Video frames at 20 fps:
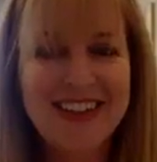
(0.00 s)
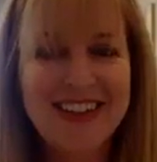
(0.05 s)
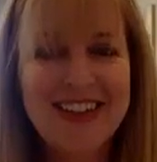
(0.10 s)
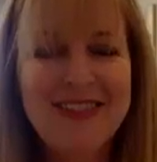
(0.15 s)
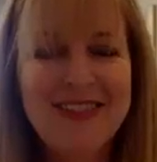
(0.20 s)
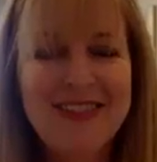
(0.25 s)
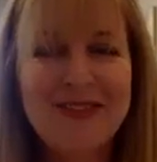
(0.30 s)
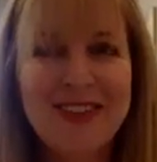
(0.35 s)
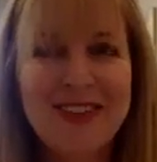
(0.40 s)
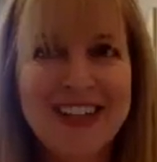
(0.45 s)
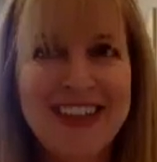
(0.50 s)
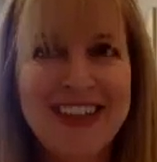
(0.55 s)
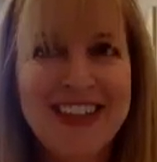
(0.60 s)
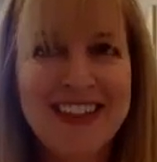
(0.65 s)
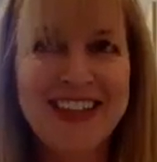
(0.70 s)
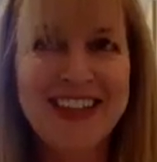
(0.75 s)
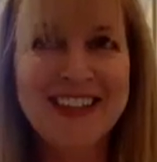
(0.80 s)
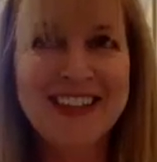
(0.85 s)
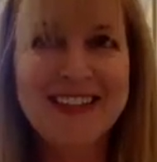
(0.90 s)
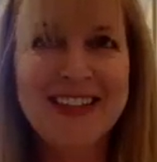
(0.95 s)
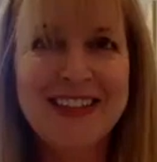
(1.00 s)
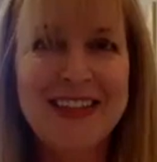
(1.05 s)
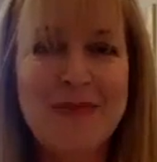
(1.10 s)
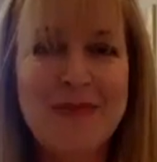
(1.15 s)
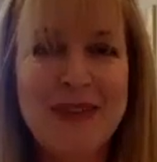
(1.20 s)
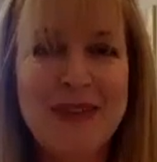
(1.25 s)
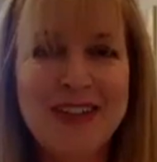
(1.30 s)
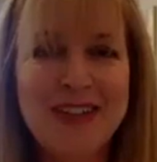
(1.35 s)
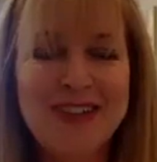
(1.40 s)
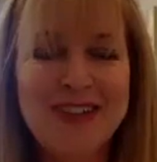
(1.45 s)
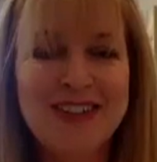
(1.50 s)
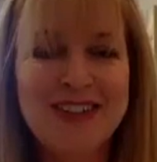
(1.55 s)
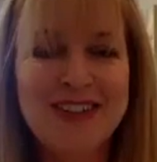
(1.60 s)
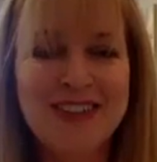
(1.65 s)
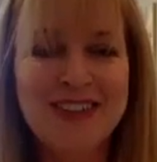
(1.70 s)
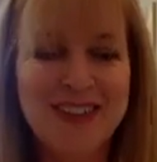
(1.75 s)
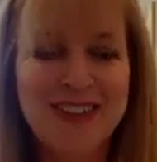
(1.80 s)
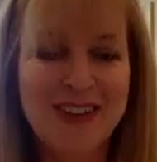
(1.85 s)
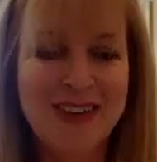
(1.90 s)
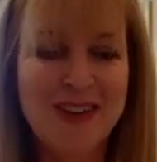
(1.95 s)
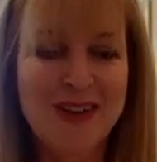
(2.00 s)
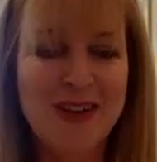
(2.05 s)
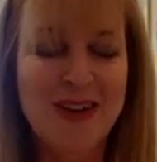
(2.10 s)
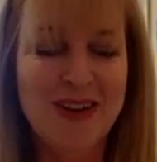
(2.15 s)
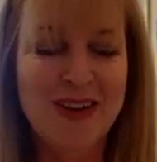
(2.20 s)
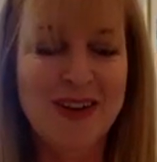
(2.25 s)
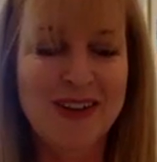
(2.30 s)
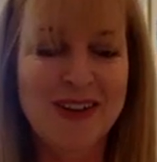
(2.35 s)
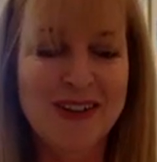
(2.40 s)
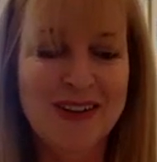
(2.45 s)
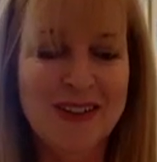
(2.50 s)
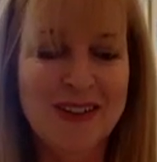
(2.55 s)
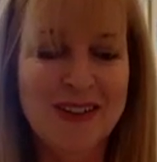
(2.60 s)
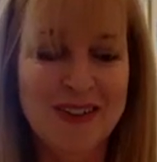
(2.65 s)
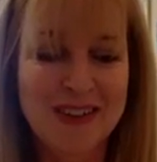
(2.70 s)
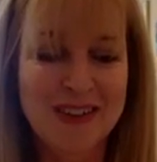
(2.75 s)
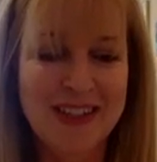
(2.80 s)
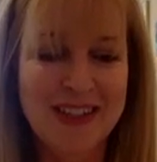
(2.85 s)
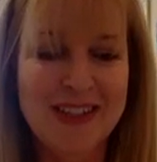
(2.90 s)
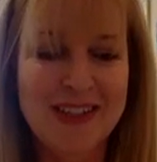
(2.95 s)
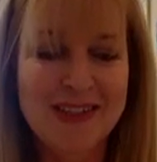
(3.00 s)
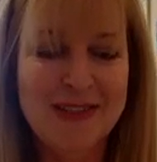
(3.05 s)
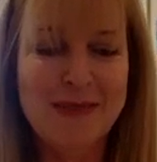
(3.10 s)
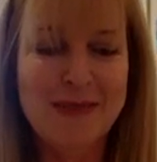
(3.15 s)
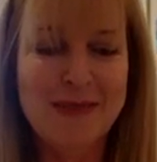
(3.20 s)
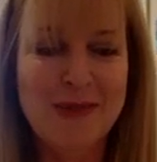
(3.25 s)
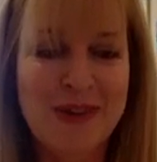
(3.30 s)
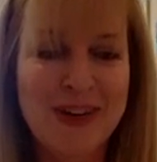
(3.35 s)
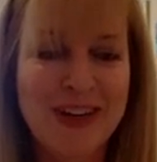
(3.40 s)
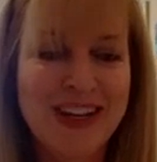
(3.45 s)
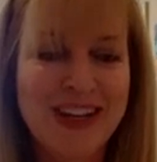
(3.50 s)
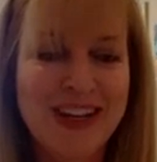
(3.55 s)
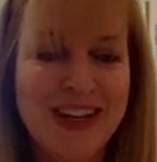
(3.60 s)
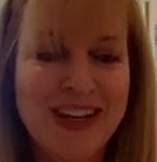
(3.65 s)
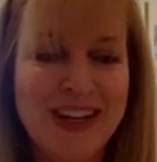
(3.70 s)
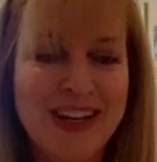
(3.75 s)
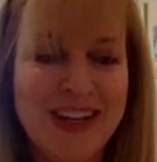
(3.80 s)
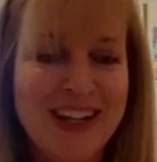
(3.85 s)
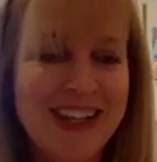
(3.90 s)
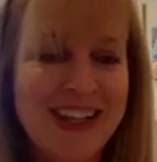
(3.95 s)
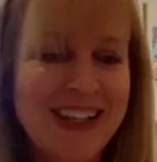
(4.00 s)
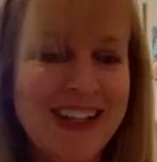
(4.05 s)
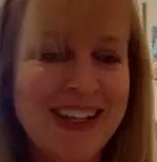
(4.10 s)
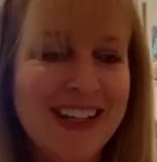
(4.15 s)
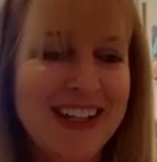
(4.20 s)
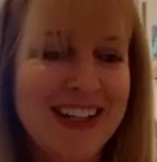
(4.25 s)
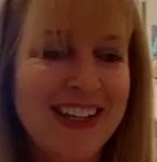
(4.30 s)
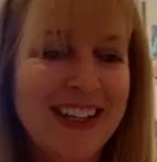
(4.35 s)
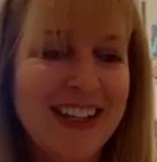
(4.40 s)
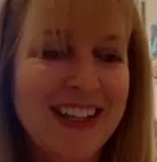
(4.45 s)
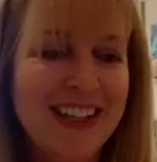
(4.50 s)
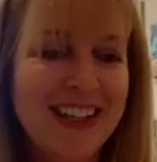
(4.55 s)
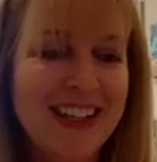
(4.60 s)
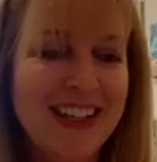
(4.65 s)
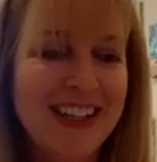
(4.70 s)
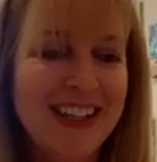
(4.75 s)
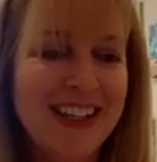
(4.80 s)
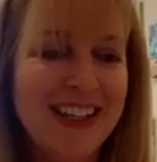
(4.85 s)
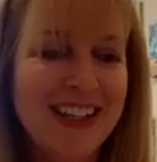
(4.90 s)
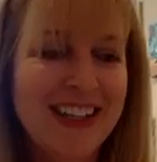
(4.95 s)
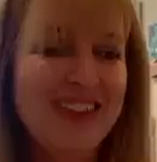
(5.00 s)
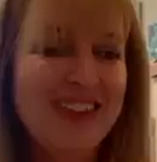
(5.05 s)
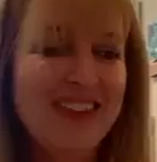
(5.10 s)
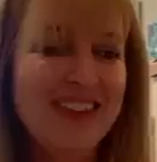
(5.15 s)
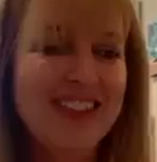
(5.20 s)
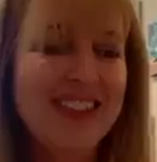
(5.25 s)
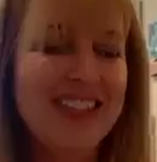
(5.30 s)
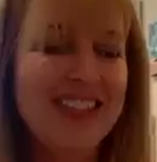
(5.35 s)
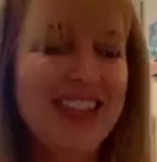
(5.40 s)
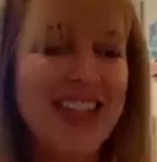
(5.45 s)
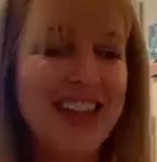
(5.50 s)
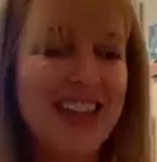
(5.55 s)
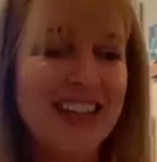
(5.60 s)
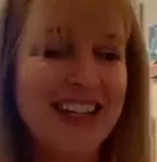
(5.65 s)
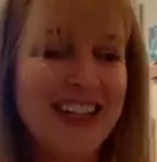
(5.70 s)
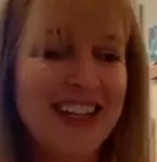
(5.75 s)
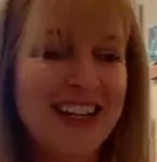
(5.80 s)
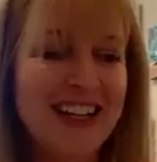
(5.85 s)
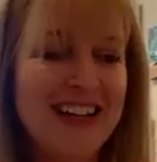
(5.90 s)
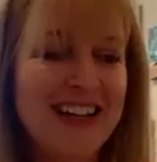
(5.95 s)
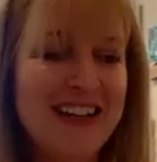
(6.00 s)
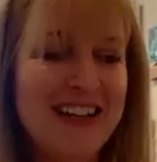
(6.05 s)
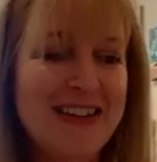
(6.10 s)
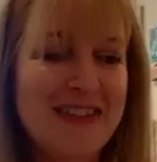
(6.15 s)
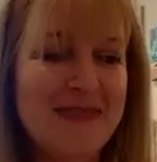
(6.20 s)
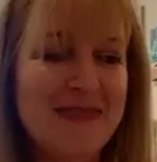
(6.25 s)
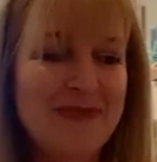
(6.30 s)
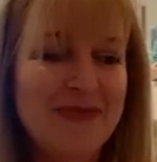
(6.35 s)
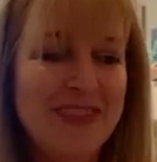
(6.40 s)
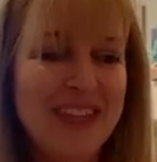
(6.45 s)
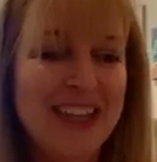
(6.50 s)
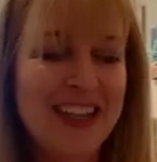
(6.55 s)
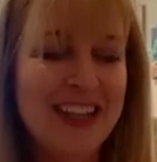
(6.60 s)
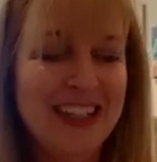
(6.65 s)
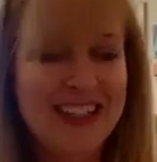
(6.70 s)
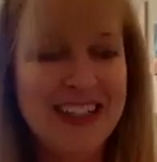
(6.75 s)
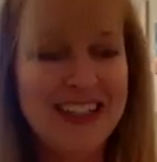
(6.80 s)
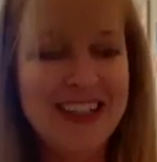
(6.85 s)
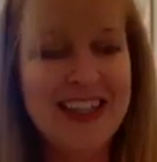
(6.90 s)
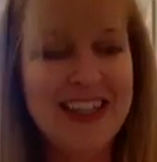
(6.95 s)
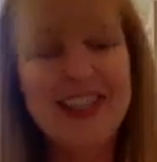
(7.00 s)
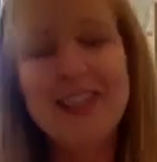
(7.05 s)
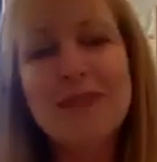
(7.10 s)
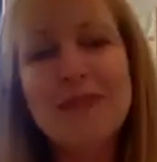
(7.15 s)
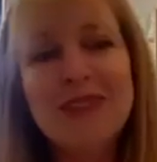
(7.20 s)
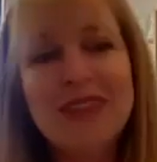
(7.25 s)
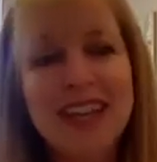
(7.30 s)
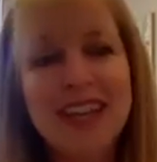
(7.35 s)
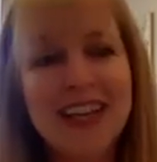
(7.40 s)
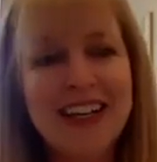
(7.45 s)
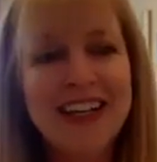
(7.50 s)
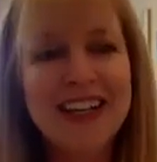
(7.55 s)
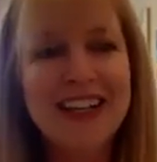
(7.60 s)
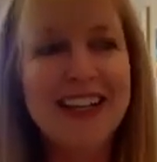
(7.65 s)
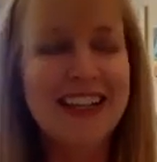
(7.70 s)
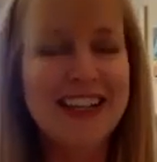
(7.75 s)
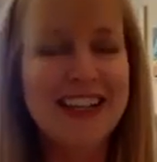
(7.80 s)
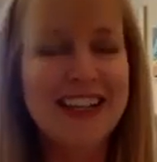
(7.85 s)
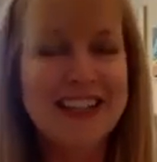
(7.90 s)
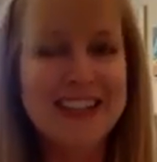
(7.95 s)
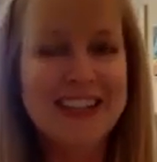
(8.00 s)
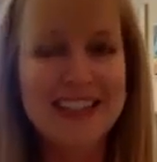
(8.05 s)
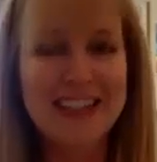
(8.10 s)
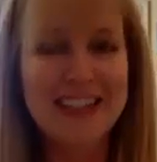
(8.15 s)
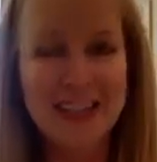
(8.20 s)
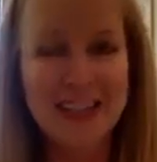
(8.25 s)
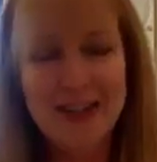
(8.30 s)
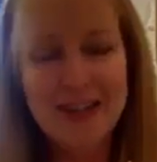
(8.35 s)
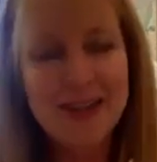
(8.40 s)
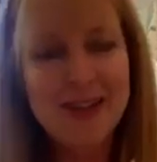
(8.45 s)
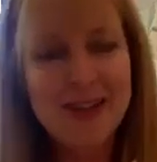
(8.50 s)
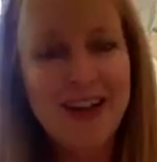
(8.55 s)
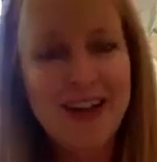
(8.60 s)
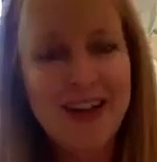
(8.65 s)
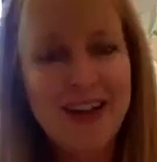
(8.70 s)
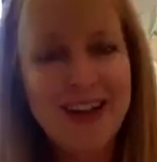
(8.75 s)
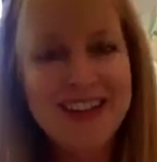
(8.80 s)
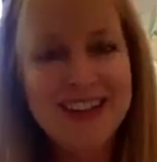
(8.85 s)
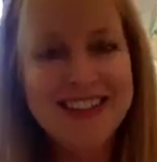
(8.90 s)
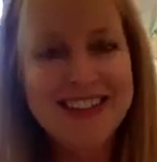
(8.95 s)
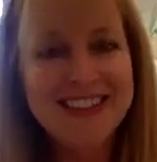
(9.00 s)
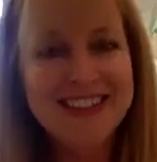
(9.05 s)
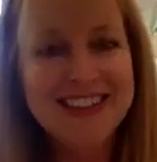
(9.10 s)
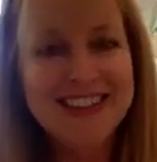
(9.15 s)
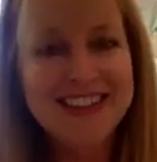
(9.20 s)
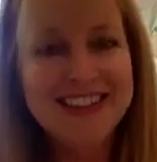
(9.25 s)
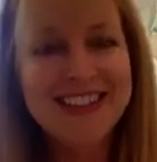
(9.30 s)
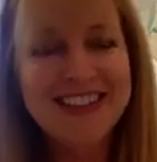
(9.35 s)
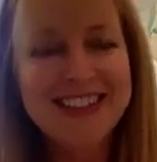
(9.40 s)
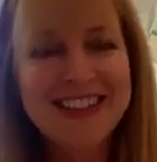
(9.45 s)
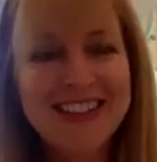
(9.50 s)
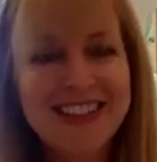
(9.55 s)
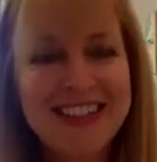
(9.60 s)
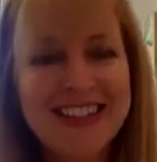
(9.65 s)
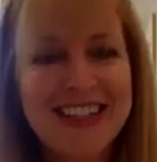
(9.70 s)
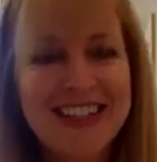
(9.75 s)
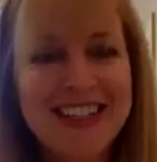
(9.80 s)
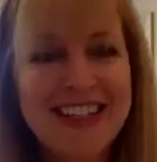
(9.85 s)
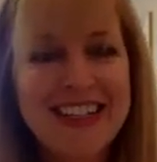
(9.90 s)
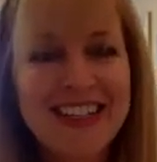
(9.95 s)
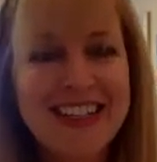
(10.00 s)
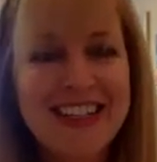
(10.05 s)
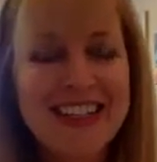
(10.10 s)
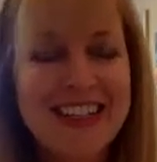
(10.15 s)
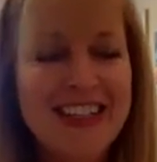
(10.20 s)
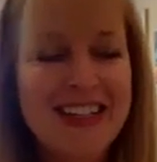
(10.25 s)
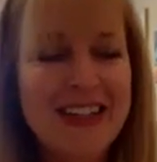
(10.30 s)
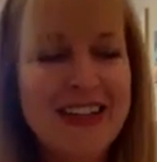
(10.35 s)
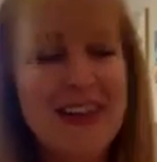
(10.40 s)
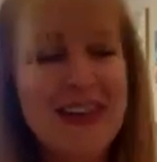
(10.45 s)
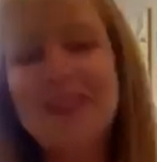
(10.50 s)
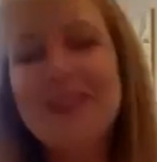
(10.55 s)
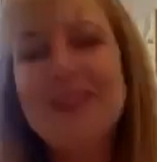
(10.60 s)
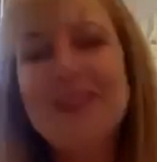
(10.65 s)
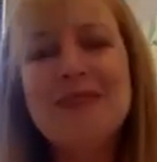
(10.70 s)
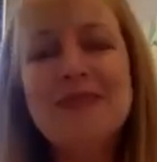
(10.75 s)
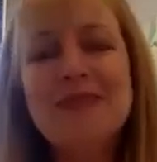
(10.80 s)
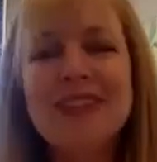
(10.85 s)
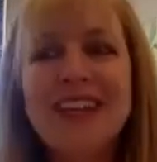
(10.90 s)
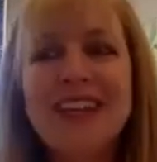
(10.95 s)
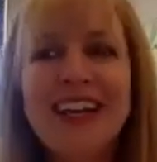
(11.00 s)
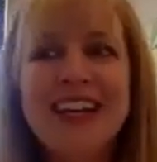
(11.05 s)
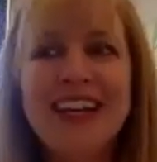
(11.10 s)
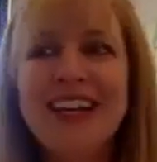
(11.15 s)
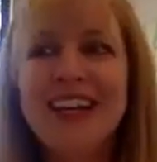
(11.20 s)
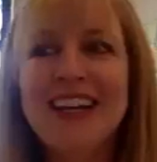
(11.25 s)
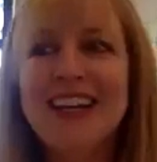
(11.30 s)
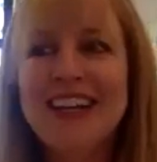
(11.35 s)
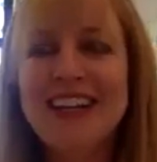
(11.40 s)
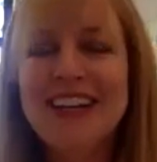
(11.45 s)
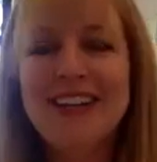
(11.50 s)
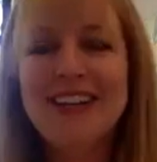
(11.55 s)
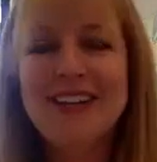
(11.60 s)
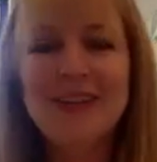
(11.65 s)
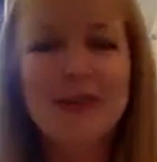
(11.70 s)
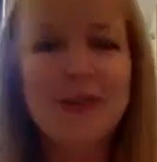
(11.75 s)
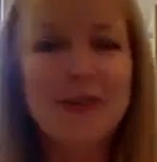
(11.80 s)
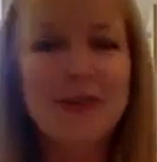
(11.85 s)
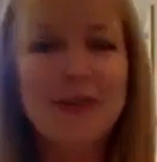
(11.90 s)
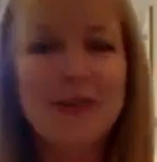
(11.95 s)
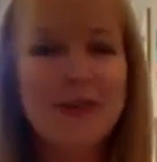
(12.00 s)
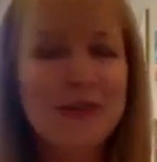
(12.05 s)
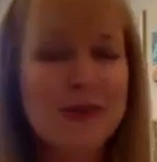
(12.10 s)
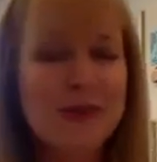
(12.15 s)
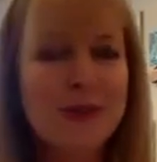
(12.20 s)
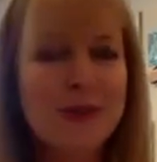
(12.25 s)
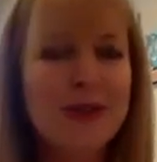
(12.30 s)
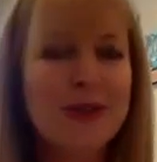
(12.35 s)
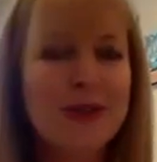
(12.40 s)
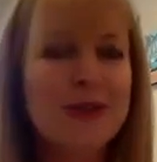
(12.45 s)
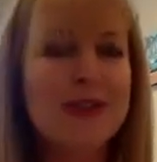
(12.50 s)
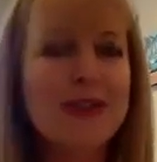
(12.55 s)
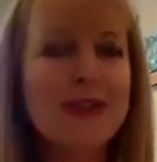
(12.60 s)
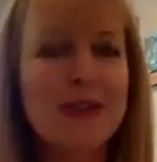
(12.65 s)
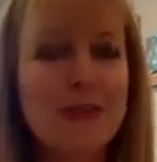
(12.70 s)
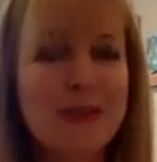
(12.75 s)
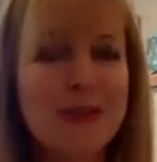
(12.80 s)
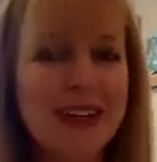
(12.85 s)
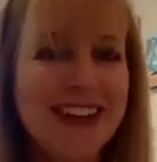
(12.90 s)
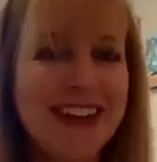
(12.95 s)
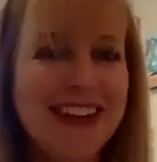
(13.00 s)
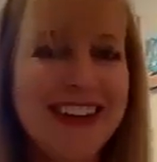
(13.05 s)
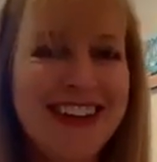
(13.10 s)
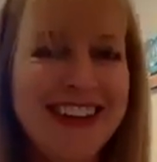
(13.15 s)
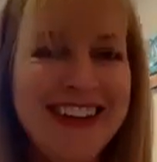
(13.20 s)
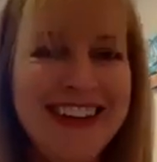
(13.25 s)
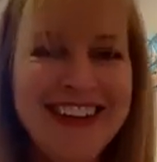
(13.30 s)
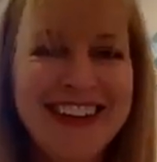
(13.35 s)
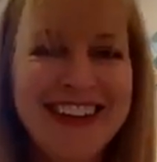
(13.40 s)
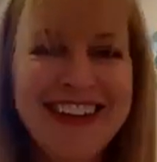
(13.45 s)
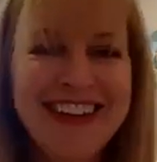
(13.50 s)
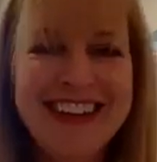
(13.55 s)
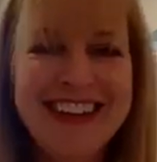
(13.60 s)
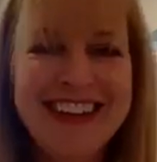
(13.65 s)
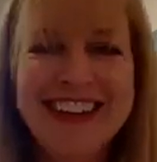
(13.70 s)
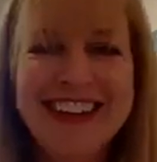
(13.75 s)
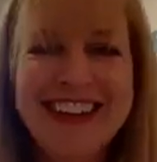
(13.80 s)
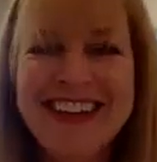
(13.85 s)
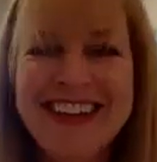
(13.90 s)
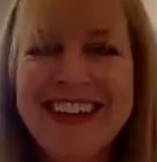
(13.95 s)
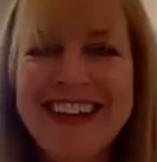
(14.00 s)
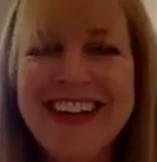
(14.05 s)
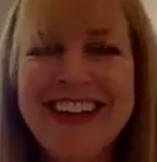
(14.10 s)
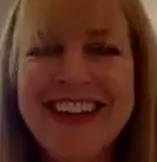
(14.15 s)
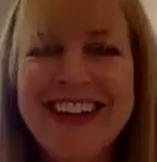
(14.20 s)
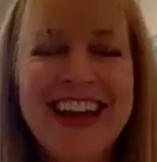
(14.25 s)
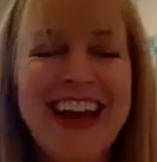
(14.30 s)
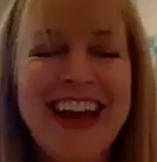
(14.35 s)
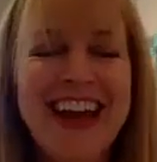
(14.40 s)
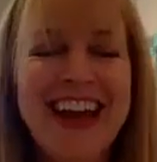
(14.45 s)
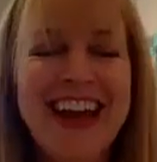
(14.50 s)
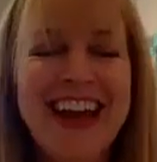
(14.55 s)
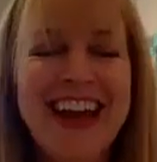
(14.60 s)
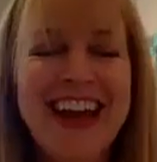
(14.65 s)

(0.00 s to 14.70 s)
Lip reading: One of the things that they mentioned on the call early this morning was that they like to think of the planet like Santa Claus. You know, the planet knows when you're sleeping and it